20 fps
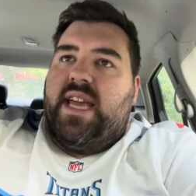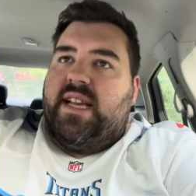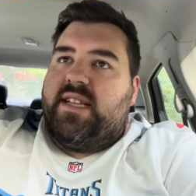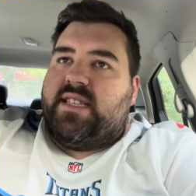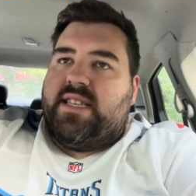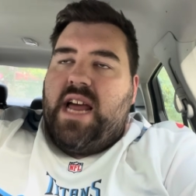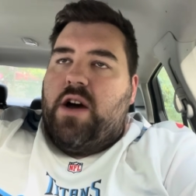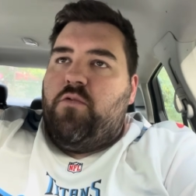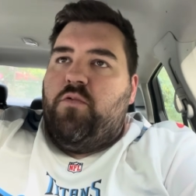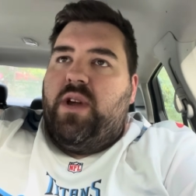
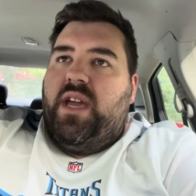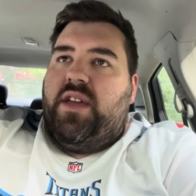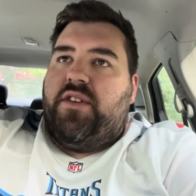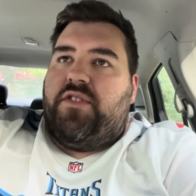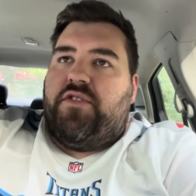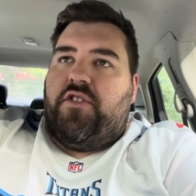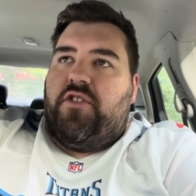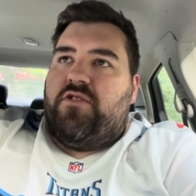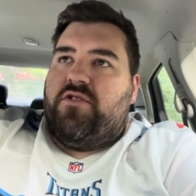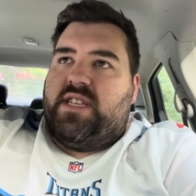It's not week
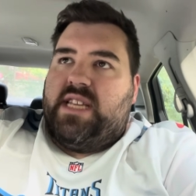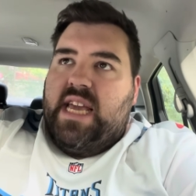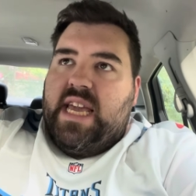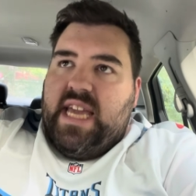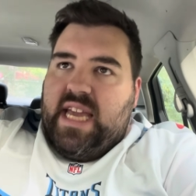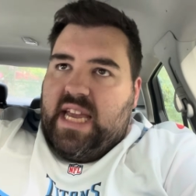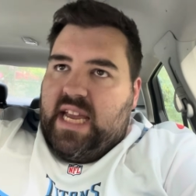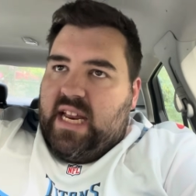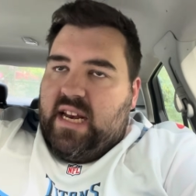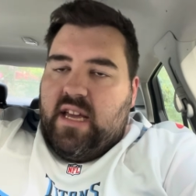
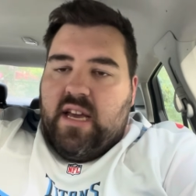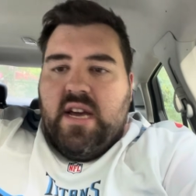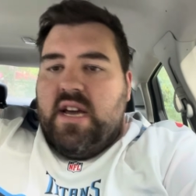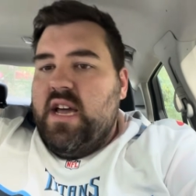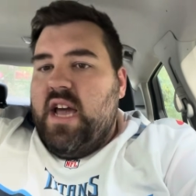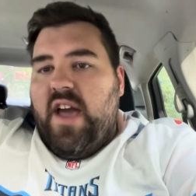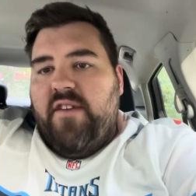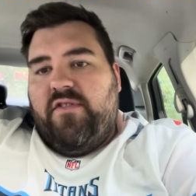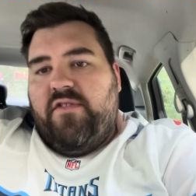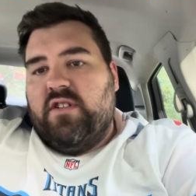thirteen.
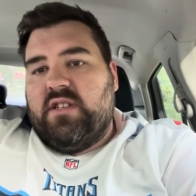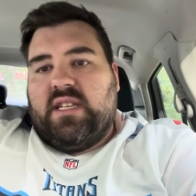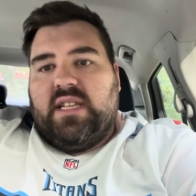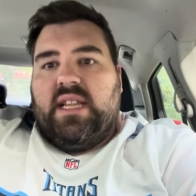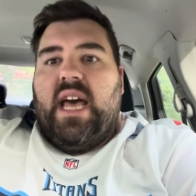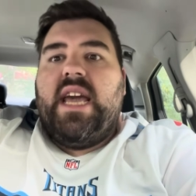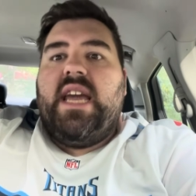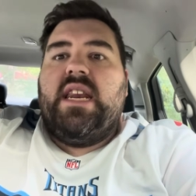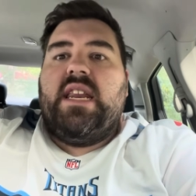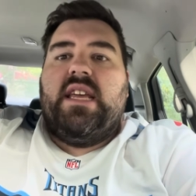If it was
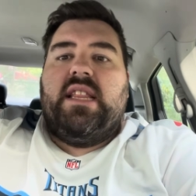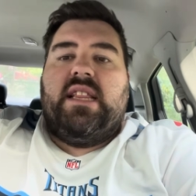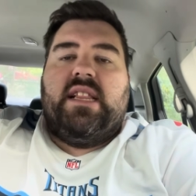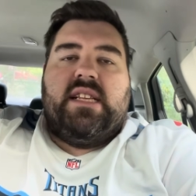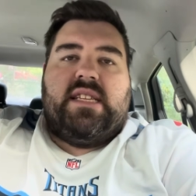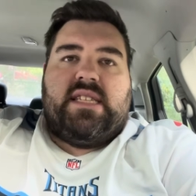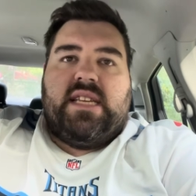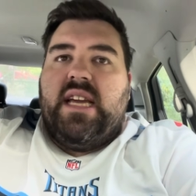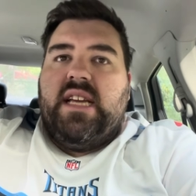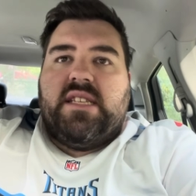late in the
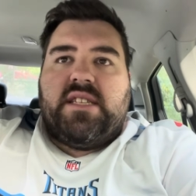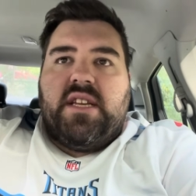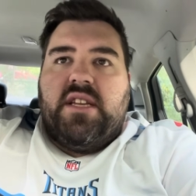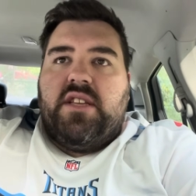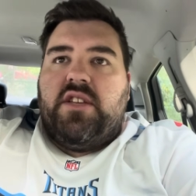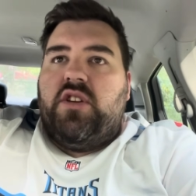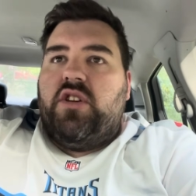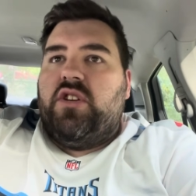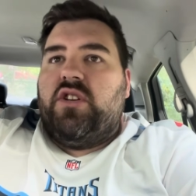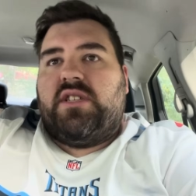
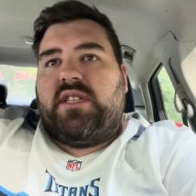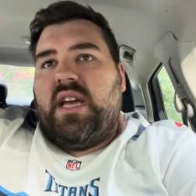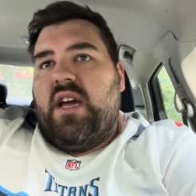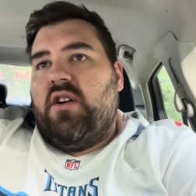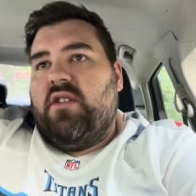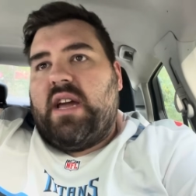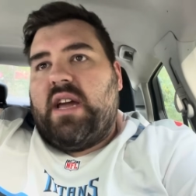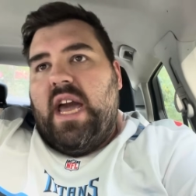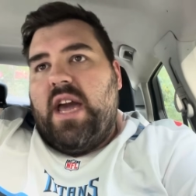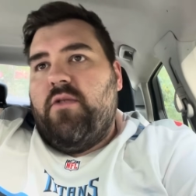season, you just say,
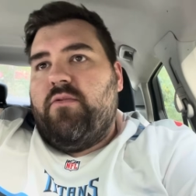okay,